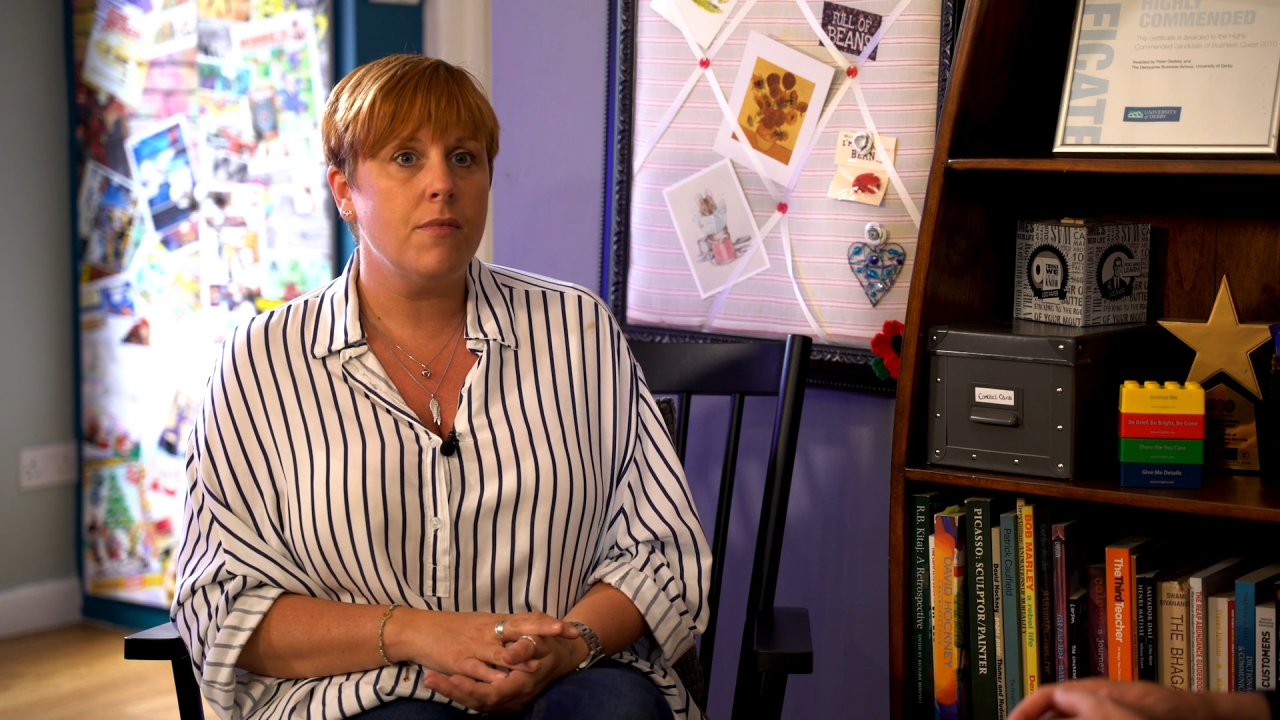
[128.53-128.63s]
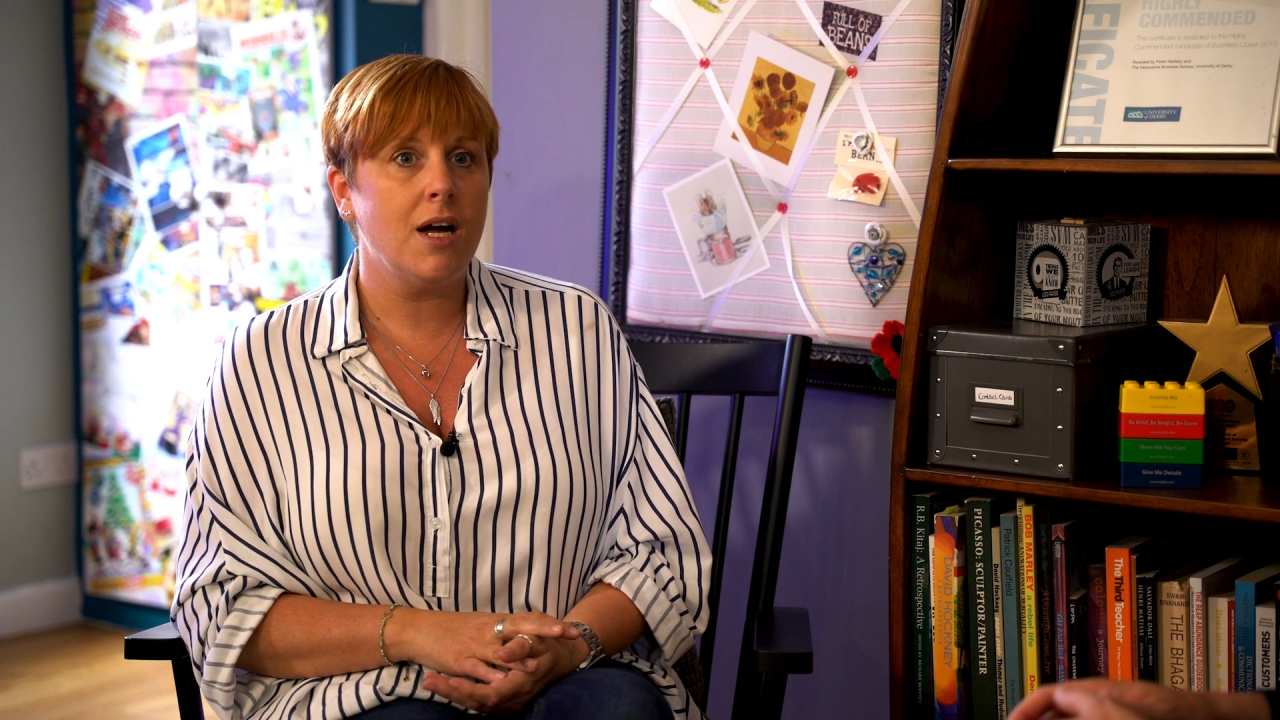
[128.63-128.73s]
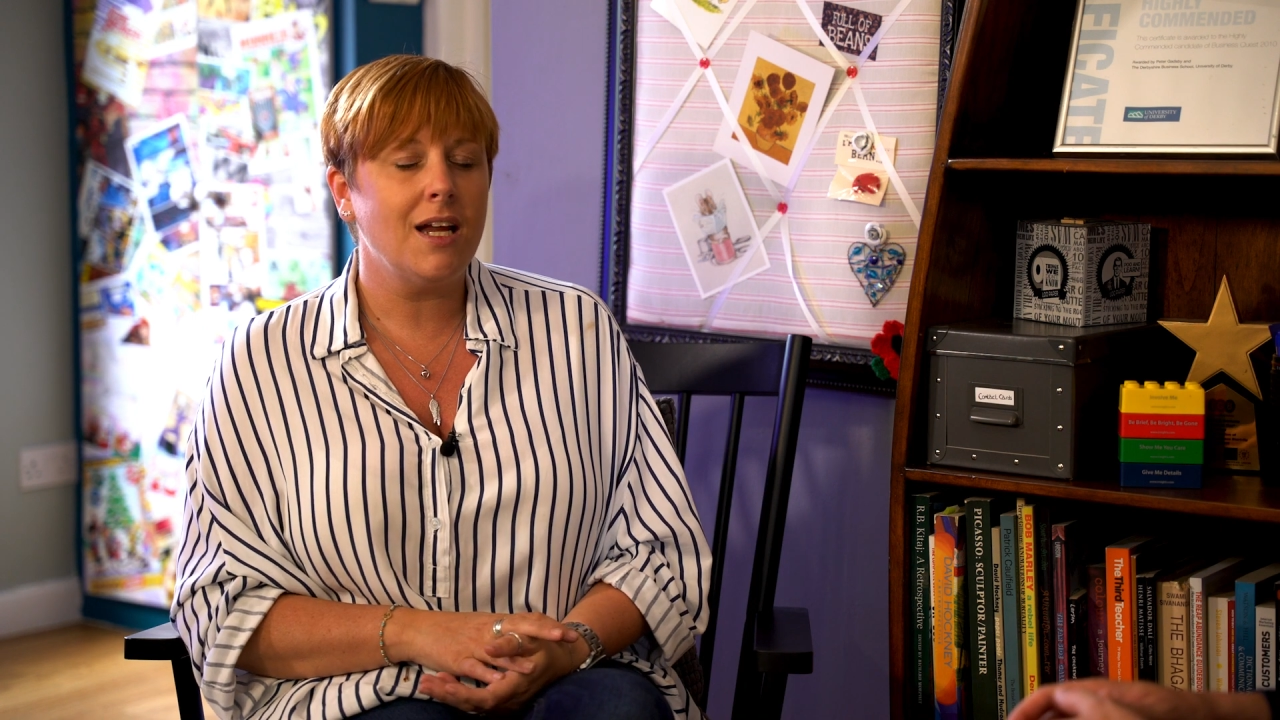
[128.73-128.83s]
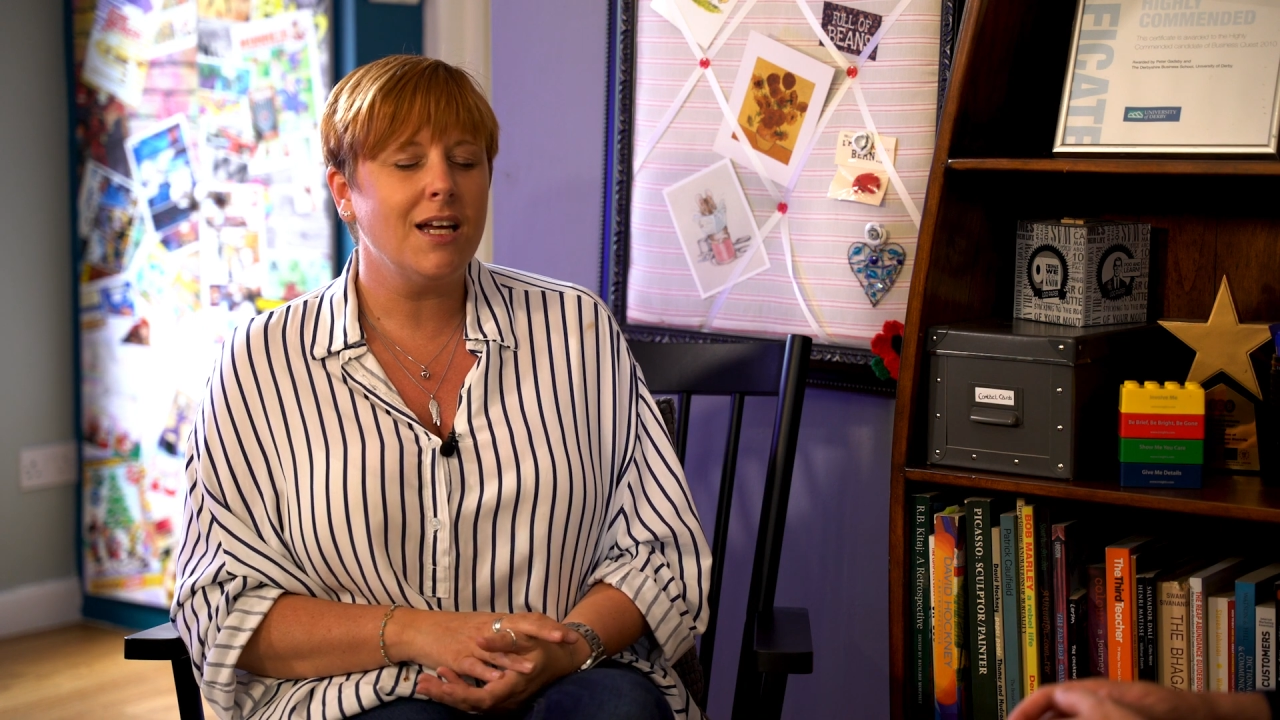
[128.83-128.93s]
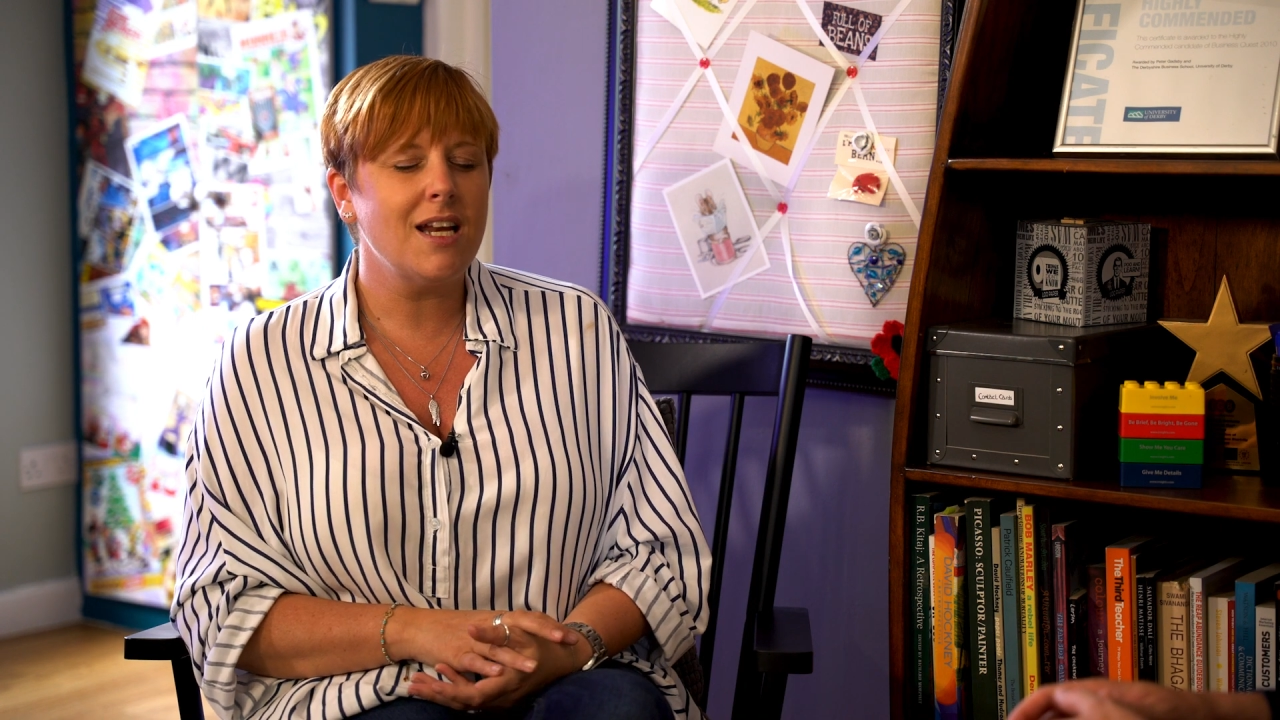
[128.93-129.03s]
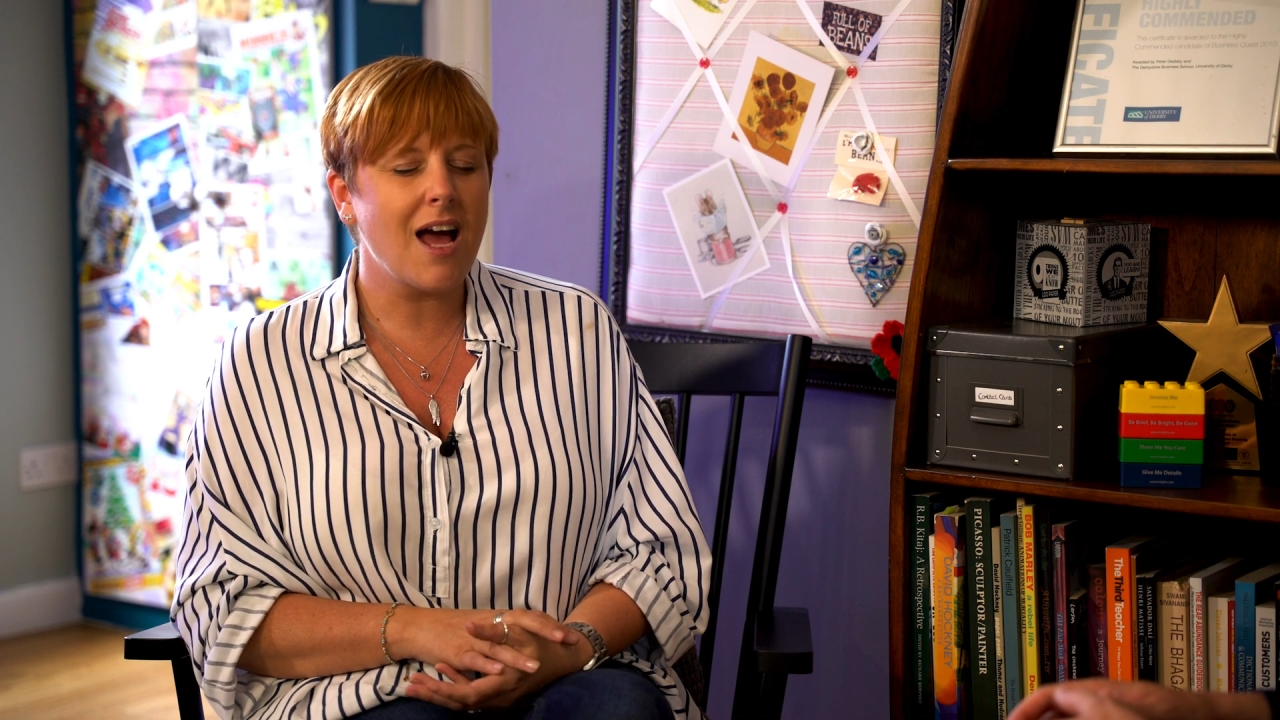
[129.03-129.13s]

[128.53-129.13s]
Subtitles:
I can